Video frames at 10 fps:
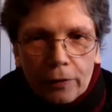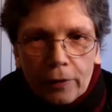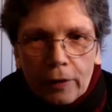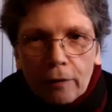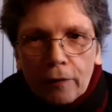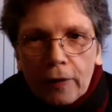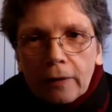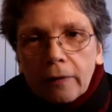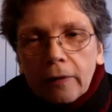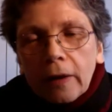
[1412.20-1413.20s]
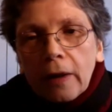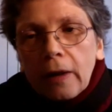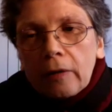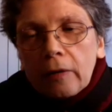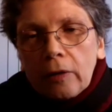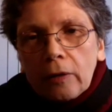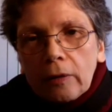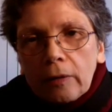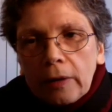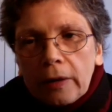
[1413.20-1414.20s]
these things. Yes.
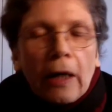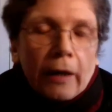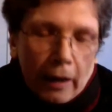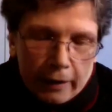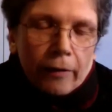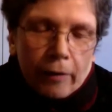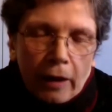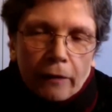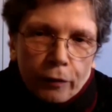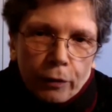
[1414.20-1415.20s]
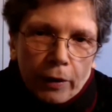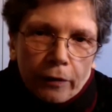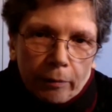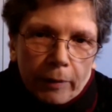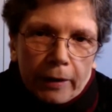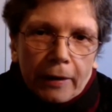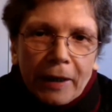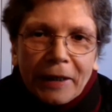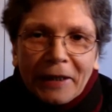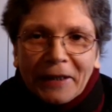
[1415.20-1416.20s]
So I guess he influenced me, yeah.
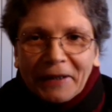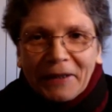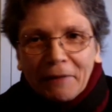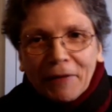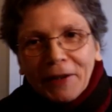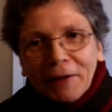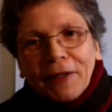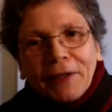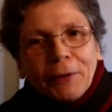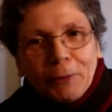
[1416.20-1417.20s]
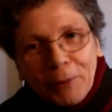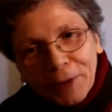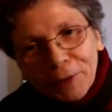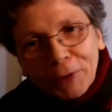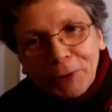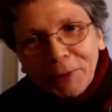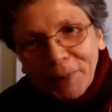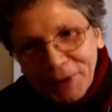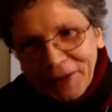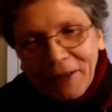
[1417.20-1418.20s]
Even if I don't want to. But
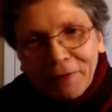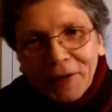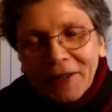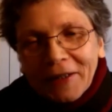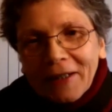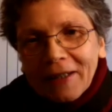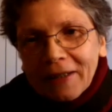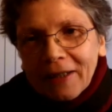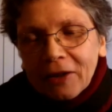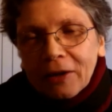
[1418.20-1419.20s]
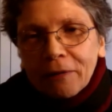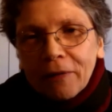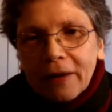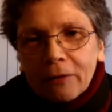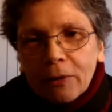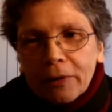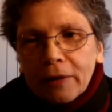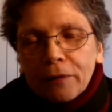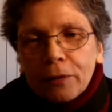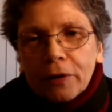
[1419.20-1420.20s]
I think I was
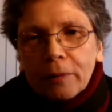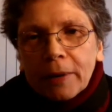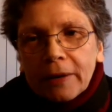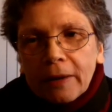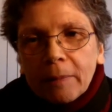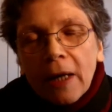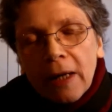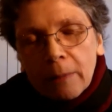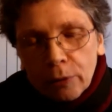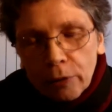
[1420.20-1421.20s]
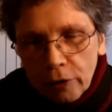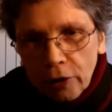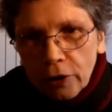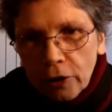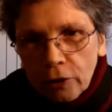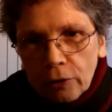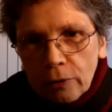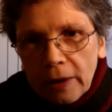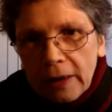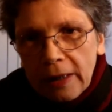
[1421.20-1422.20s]
influenced by him. Bruce Connor
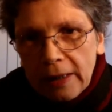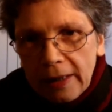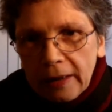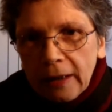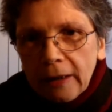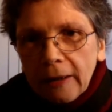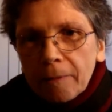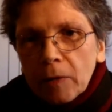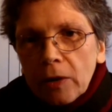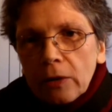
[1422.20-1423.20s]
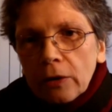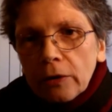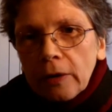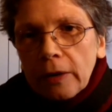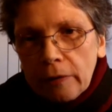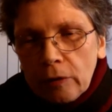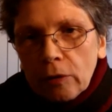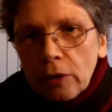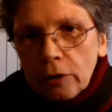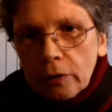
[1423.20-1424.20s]
too. I like it a lot. I saw
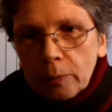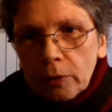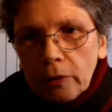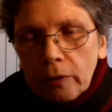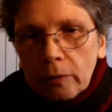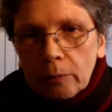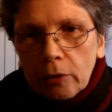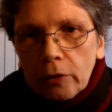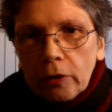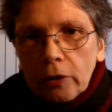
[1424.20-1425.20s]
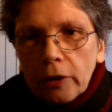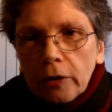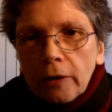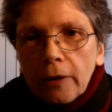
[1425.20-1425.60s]
a lot of Bruce Connor.